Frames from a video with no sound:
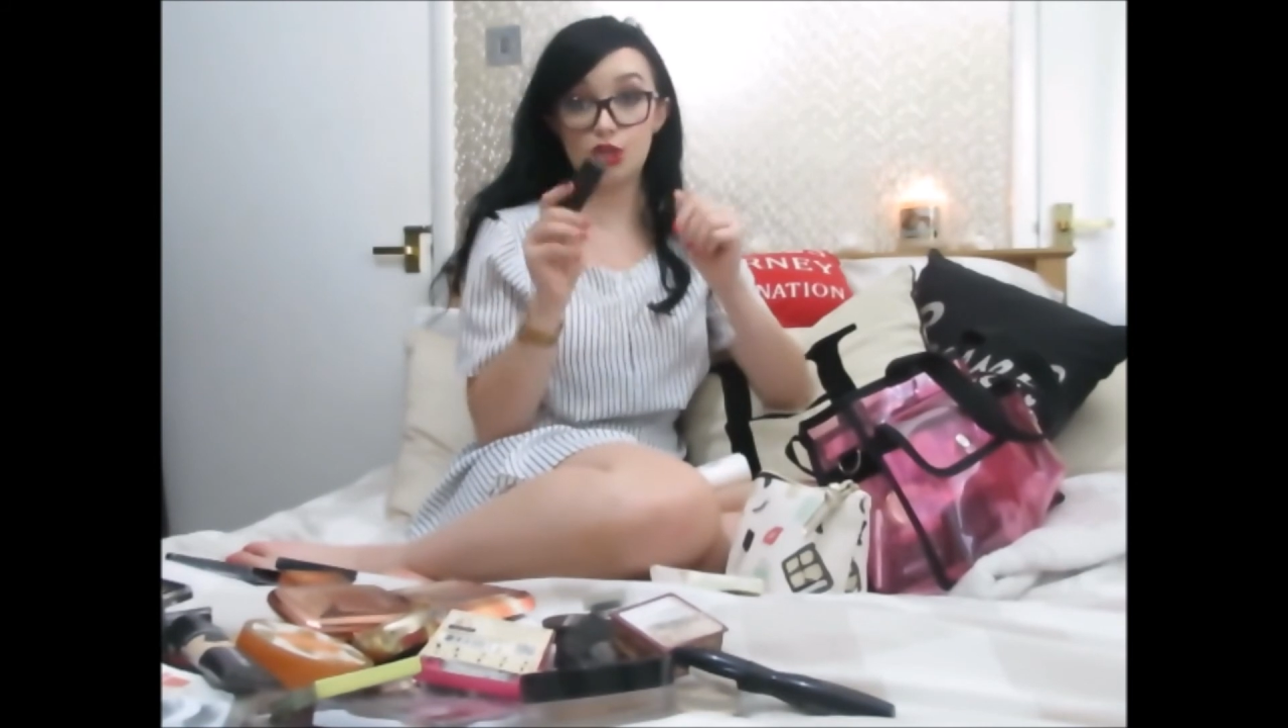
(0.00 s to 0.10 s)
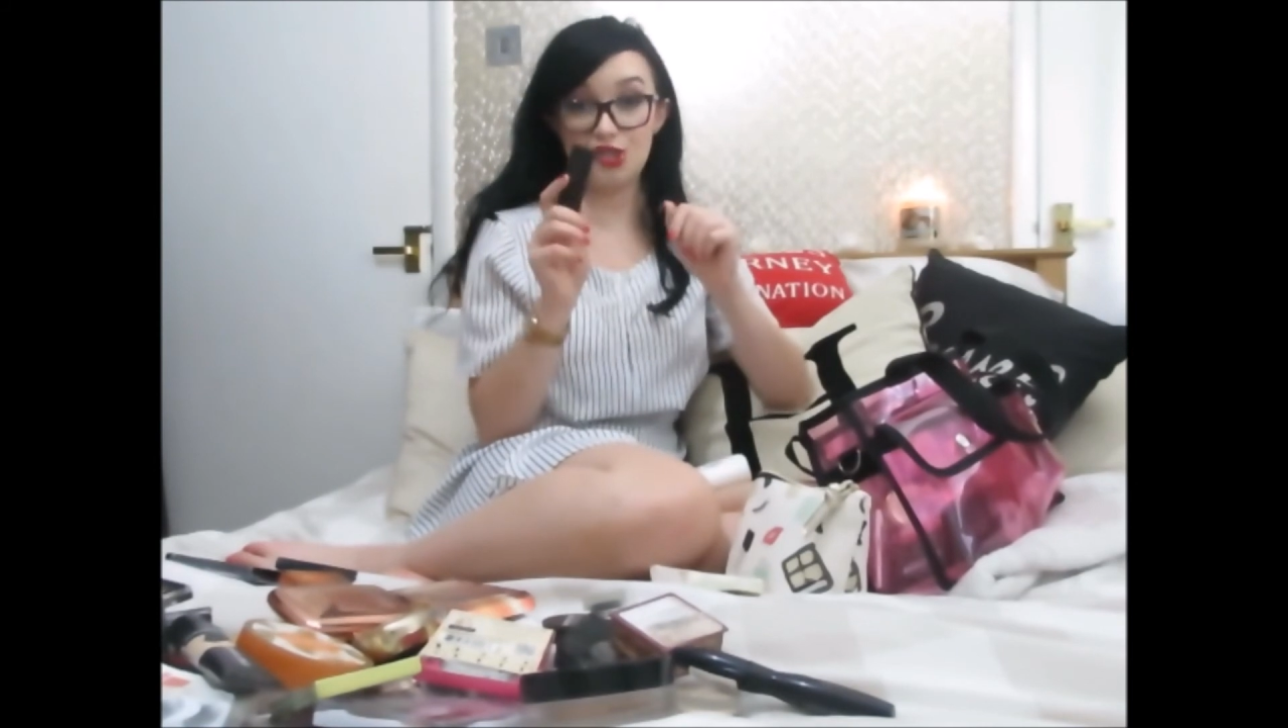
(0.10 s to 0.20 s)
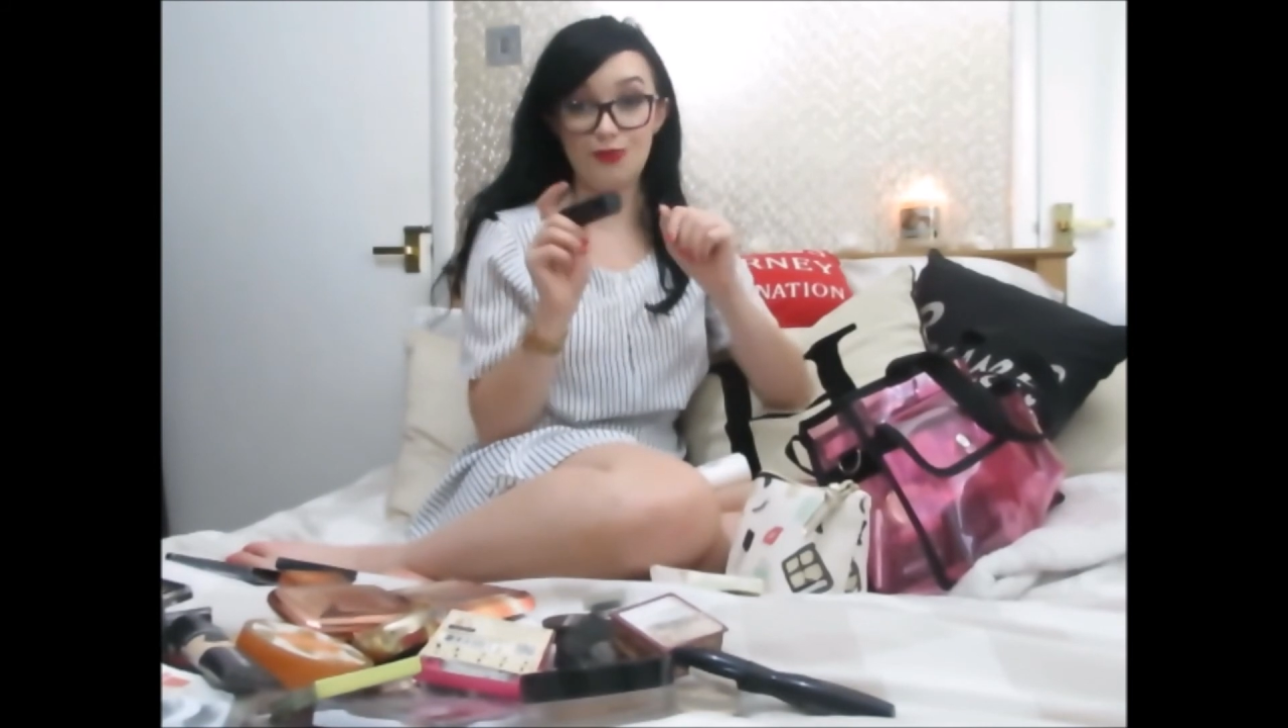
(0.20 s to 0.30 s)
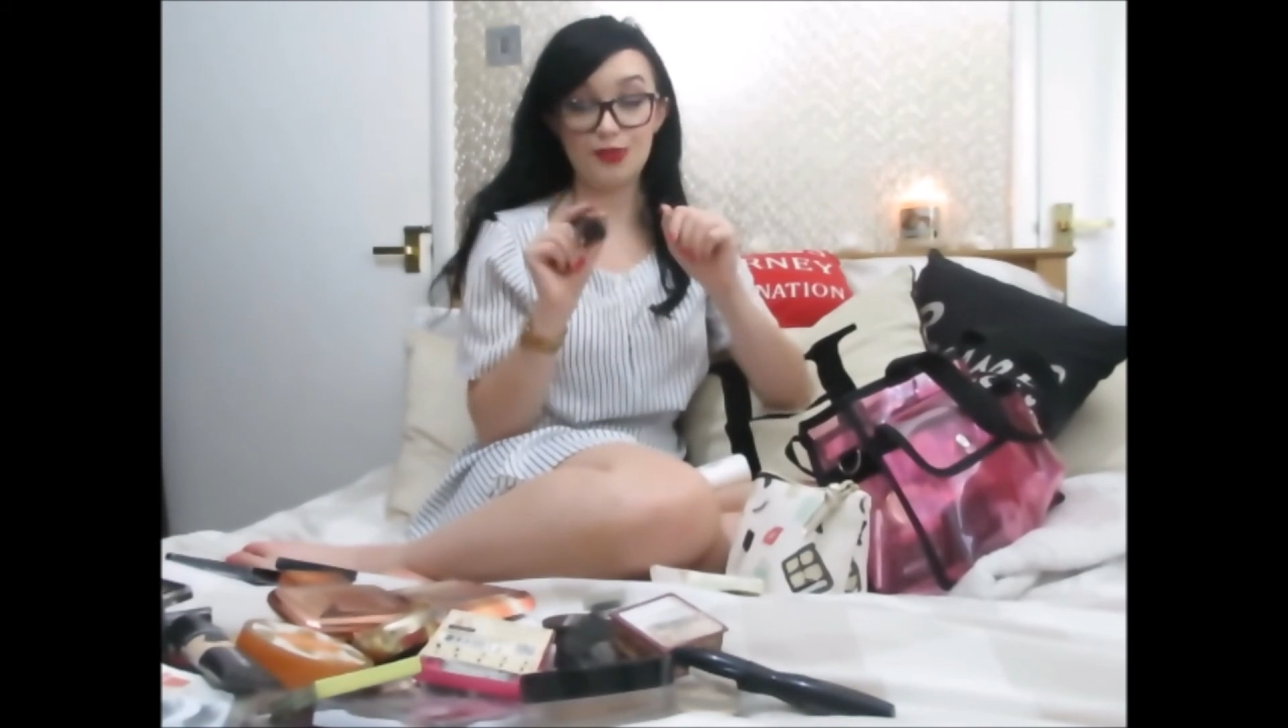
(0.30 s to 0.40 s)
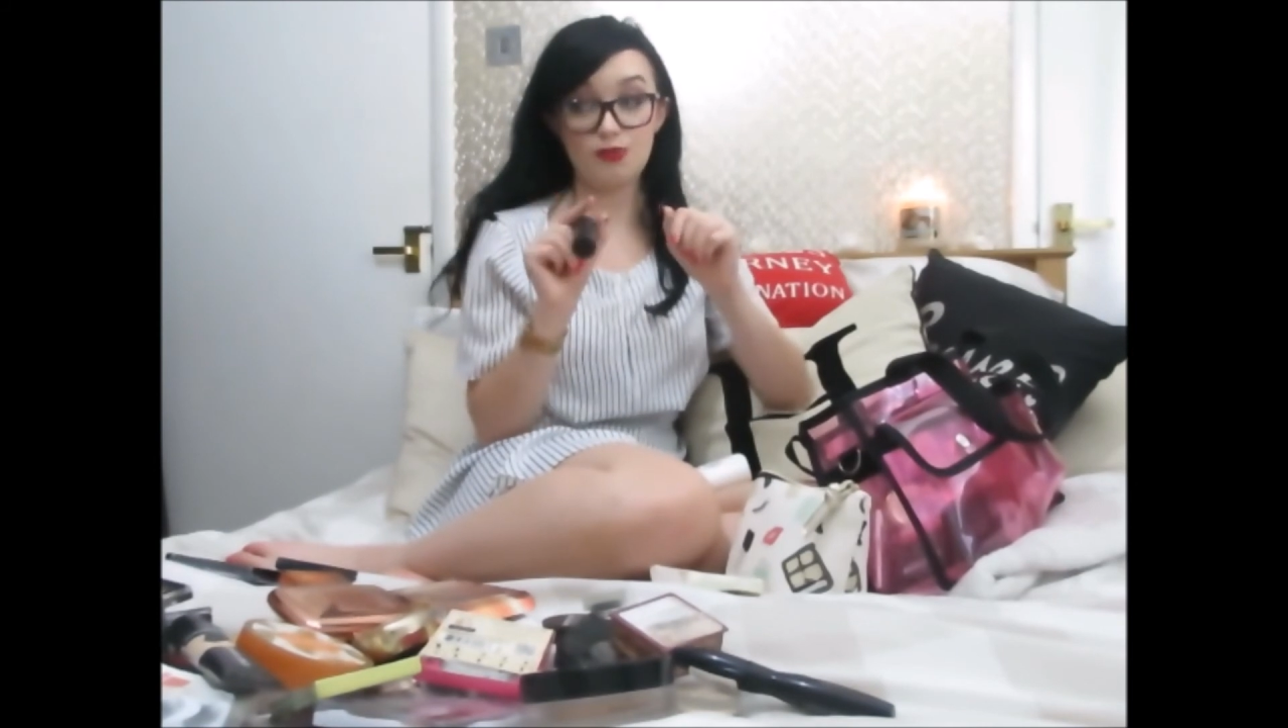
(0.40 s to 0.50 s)

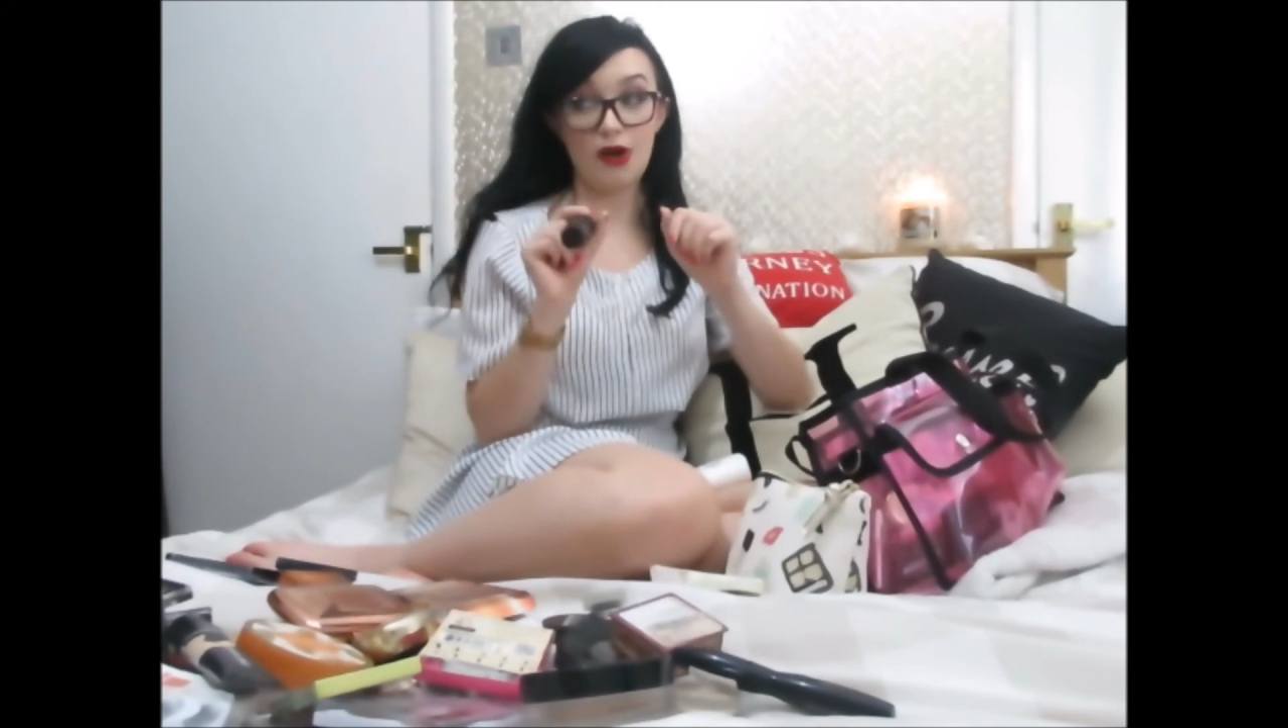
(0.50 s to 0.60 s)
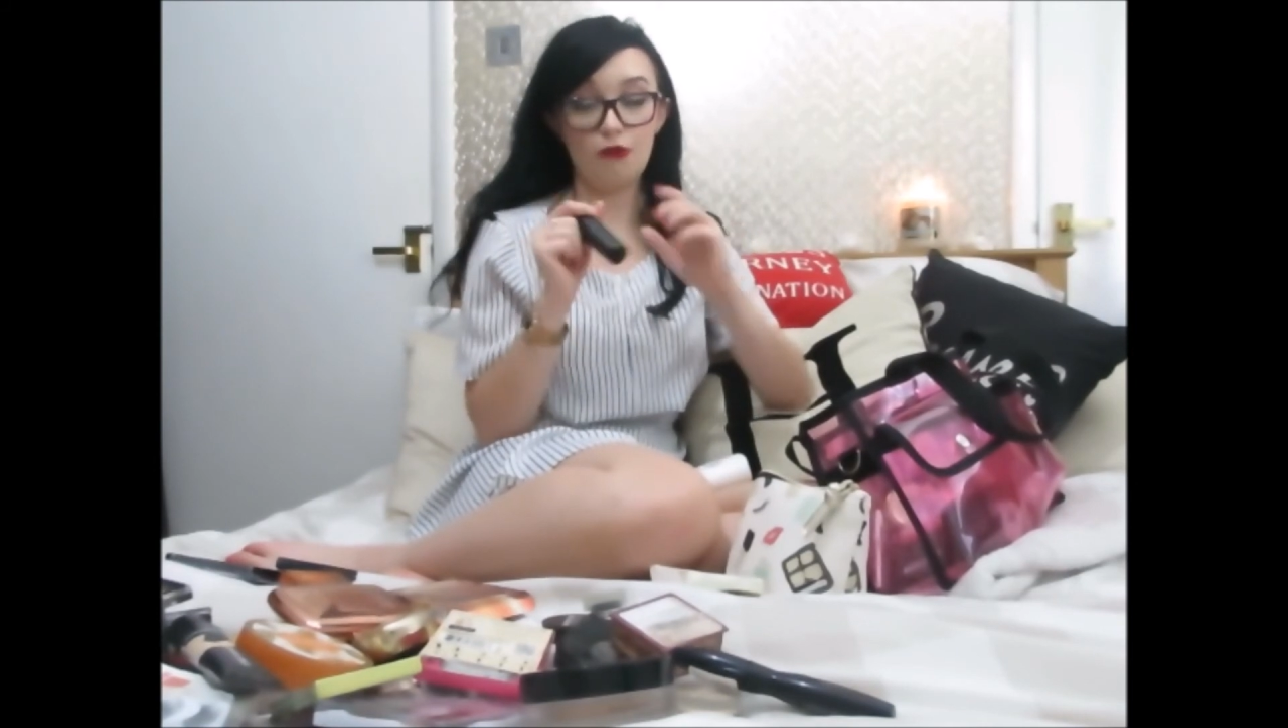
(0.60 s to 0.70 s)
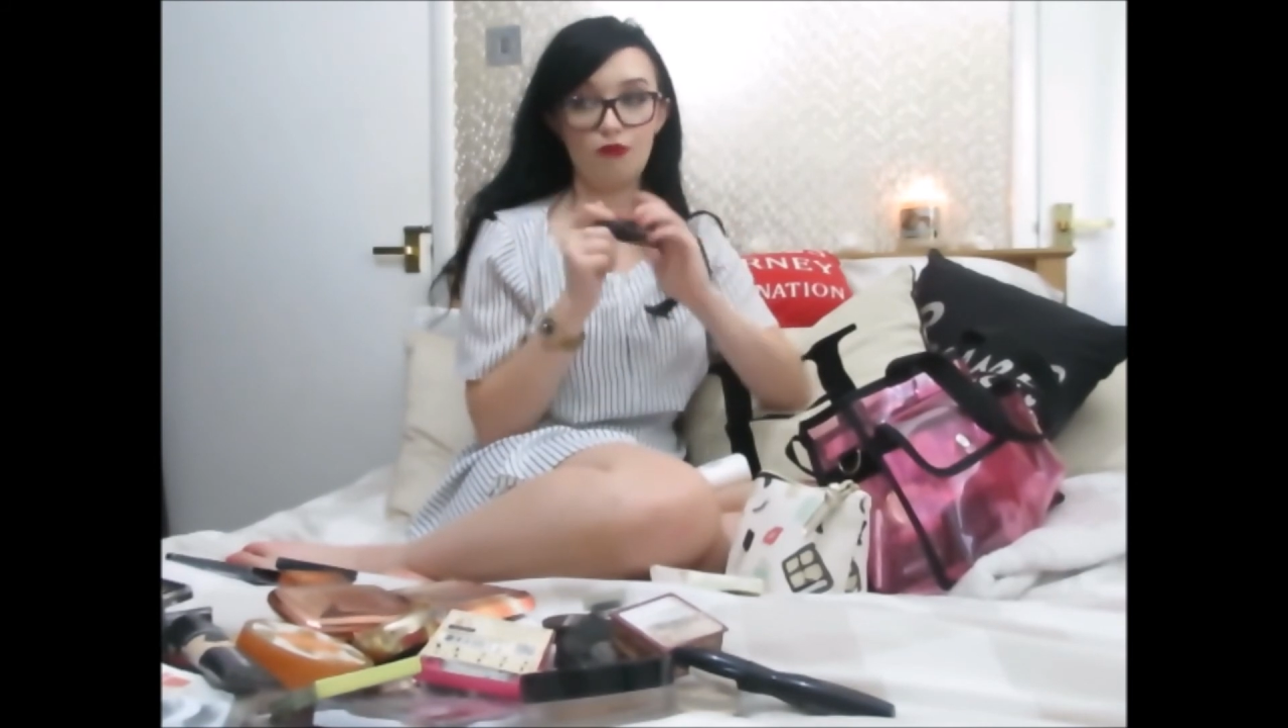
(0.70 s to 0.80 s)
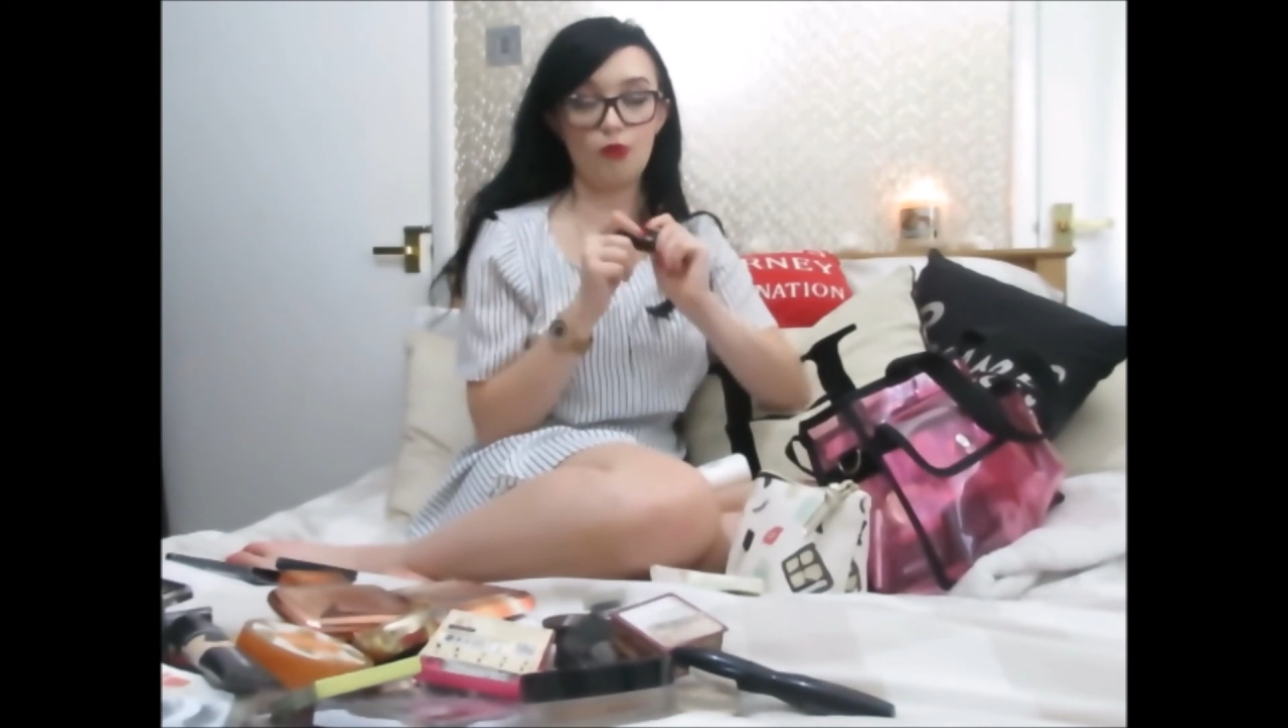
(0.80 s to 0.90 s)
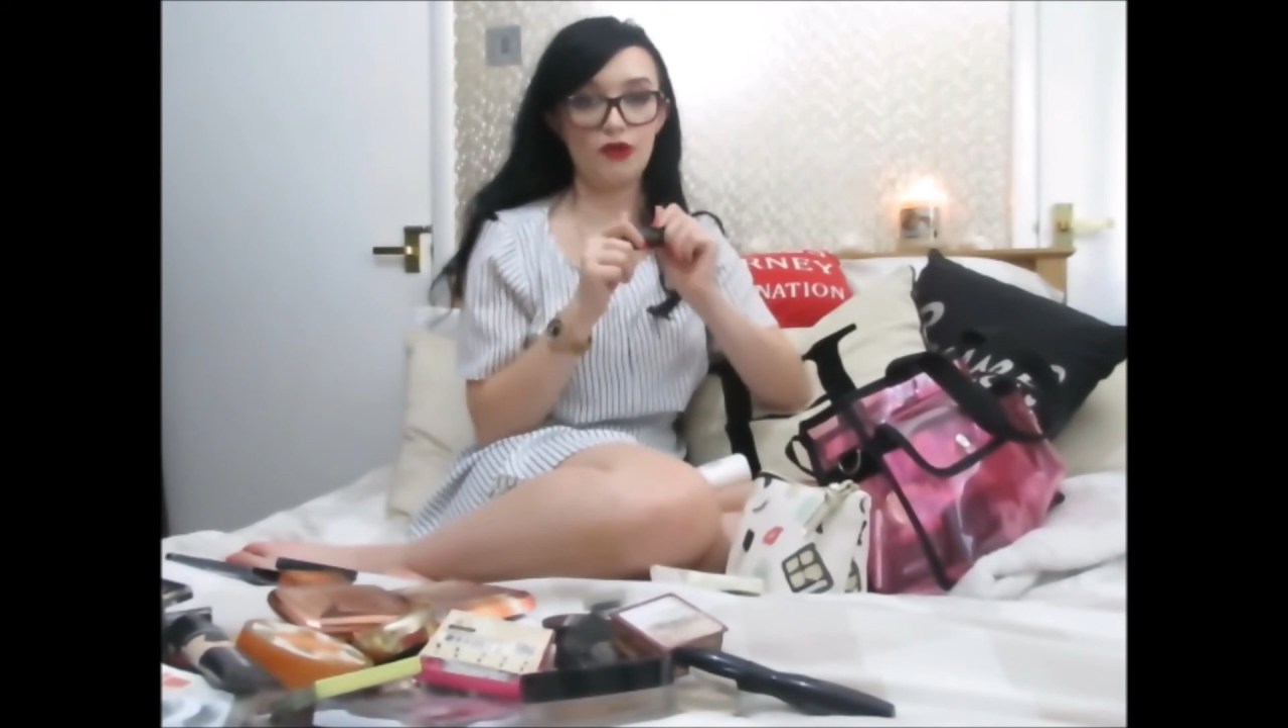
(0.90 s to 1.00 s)
dupe as well
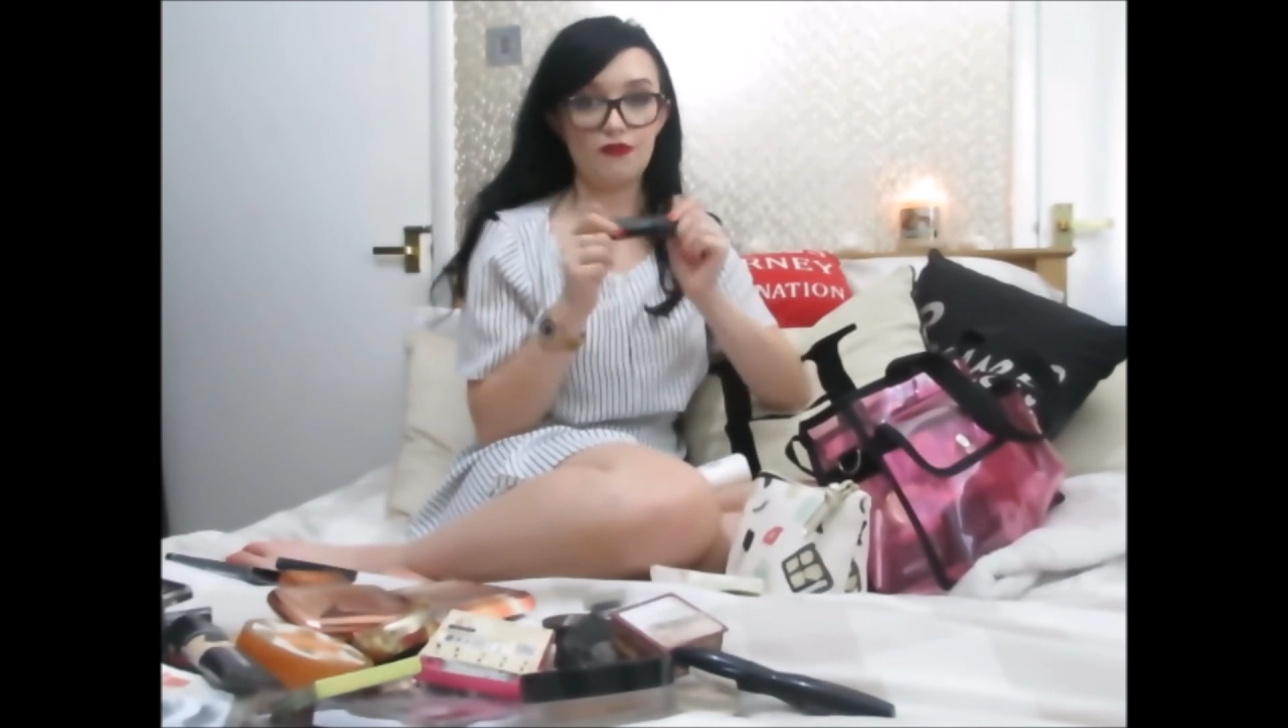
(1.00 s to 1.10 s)
for one